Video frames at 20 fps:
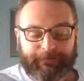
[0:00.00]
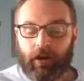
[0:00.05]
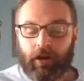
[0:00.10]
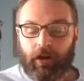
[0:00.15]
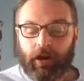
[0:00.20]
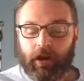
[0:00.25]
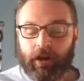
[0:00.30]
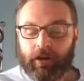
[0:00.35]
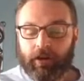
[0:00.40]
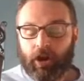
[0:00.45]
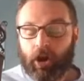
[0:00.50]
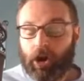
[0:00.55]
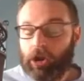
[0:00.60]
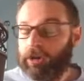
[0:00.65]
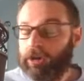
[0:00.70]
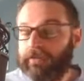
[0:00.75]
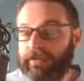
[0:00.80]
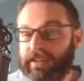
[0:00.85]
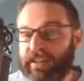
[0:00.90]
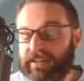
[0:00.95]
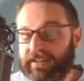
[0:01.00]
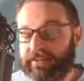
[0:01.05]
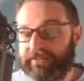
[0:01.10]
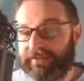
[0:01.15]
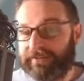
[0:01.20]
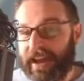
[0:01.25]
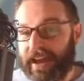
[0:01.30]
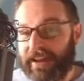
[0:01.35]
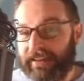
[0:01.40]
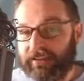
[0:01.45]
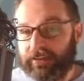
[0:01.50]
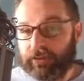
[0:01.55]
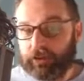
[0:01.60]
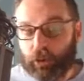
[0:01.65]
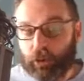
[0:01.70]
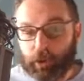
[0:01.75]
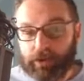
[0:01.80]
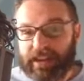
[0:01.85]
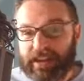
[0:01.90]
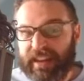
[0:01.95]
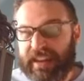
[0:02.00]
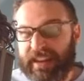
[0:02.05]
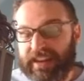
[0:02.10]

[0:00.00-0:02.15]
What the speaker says: on all of the devices or the